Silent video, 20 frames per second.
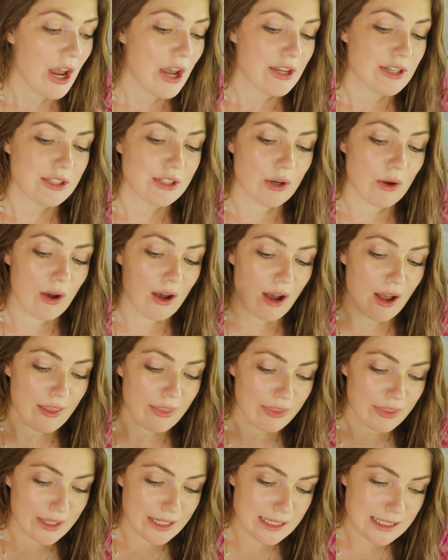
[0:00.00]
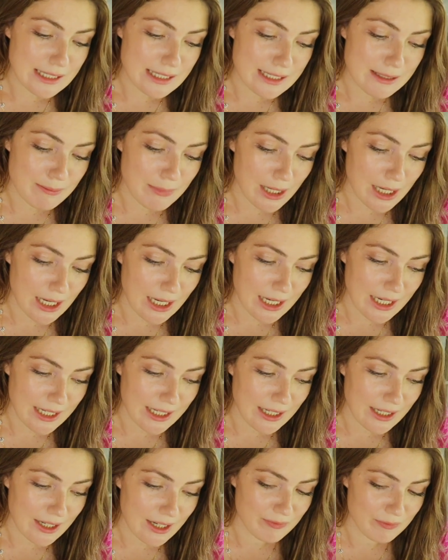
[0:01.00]
So this is
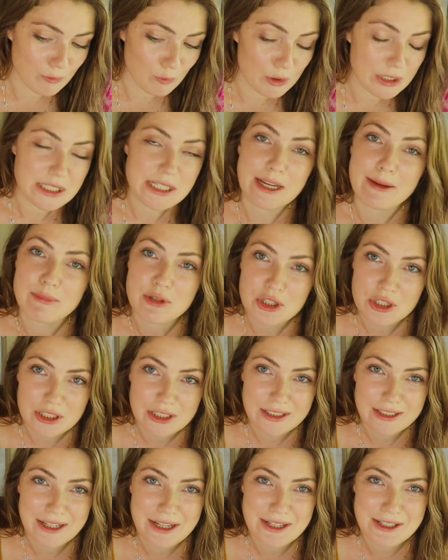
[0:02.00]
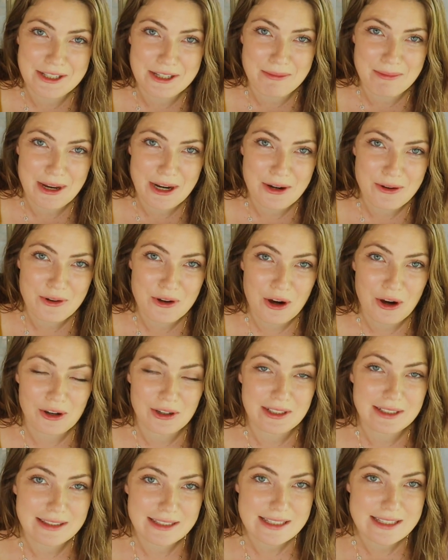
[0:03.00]
my redemption tomato
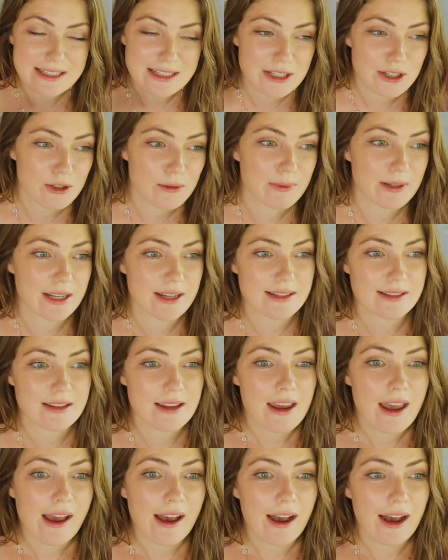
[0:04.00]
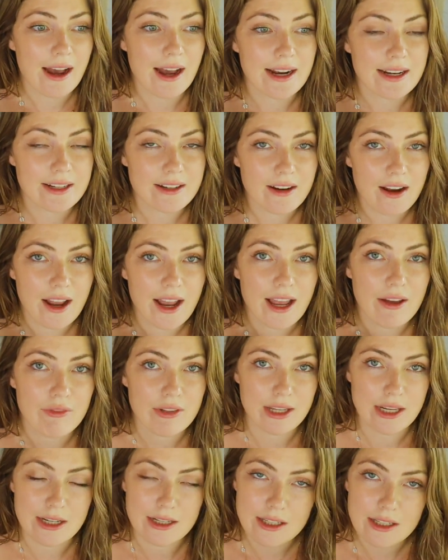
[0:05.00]
garden this year, because I did not have
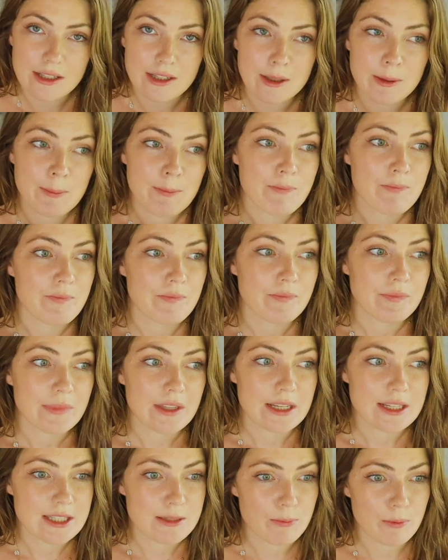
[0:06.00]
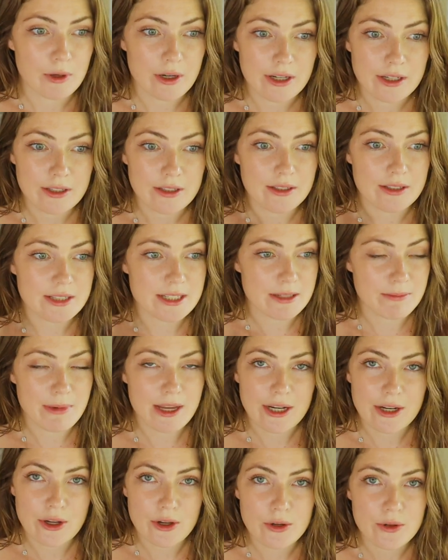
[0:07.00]
any spring
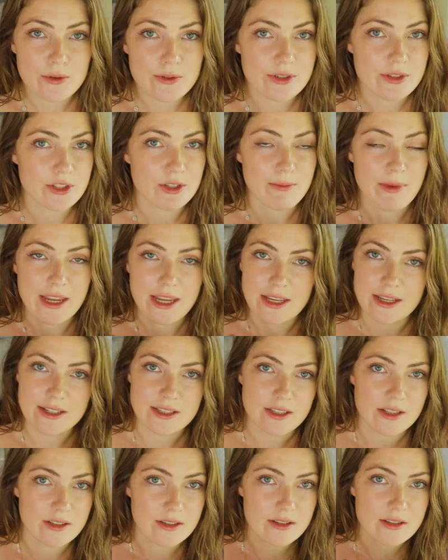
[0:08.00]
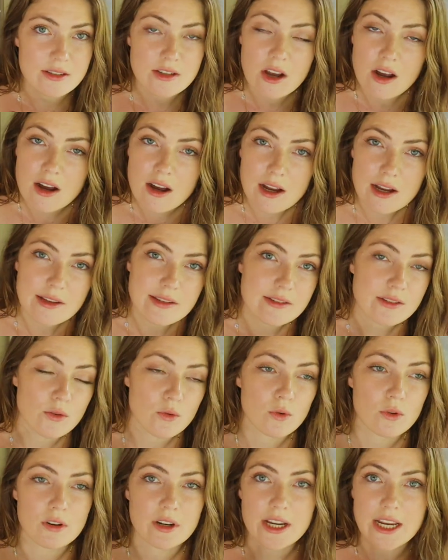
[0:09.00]
tomatoes to make into sauce
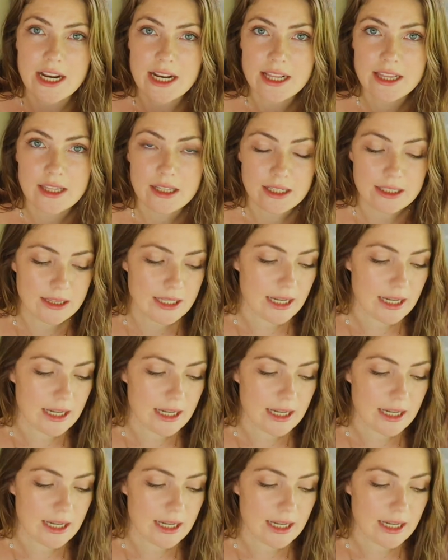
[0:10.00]
or anything like